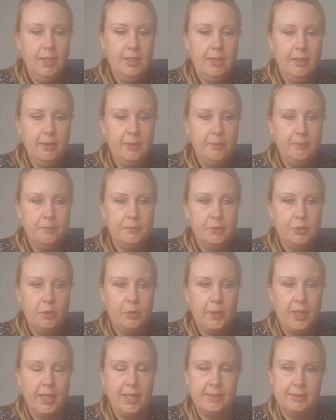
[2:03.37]

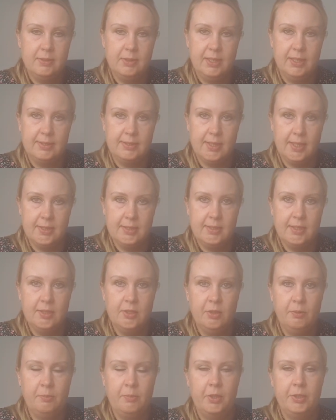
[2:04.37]
So I had to get tested
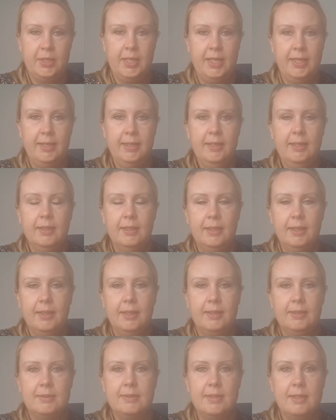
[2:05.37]
on Monday,
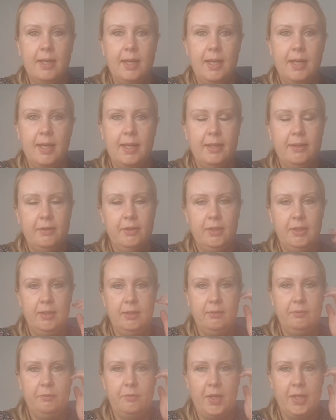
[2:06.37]
and
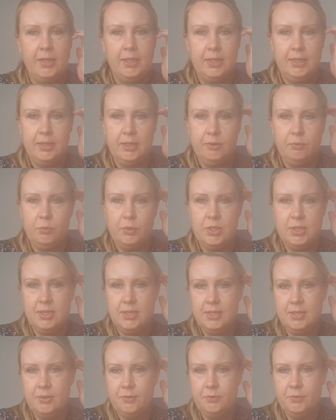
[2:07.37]
I finally
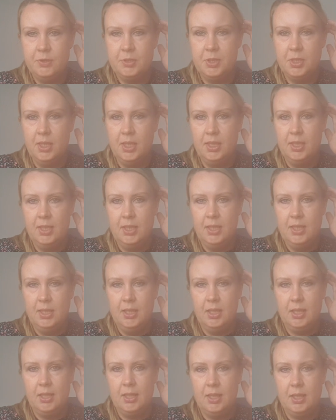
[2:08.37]
received
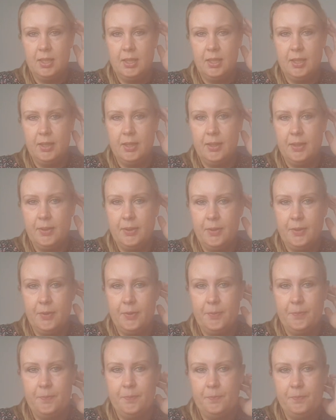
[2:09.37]

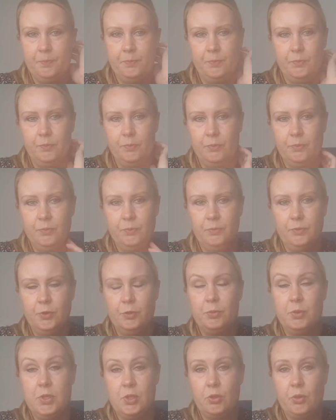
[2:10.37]
the
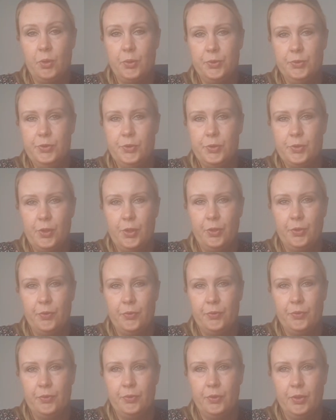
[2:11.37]
results
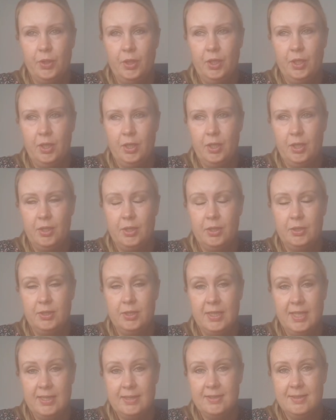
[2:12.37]
on
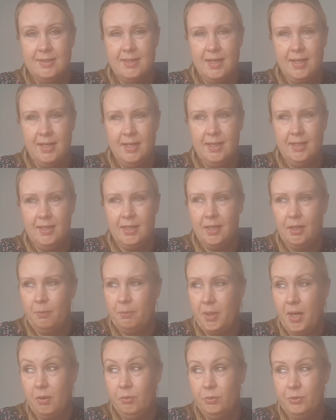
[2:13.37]
the next day
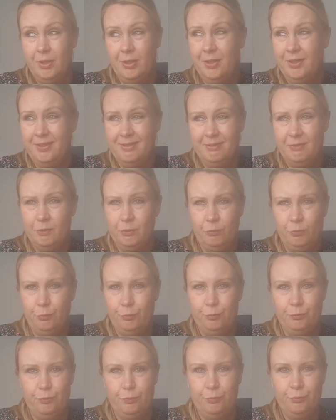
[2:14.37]
about
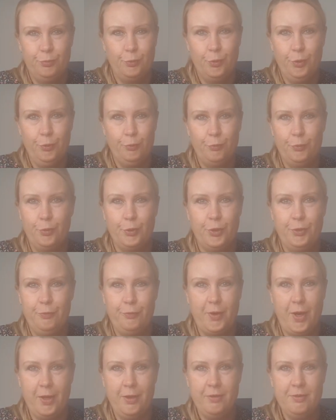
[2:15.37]

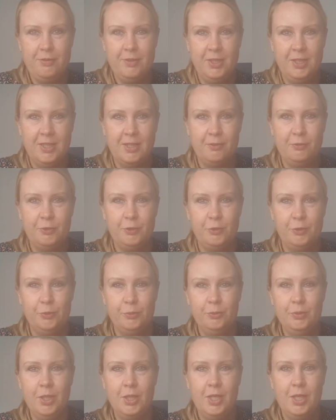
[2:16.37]
4:45 in the
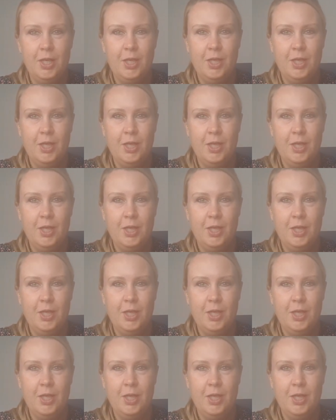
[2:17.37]
afternoon.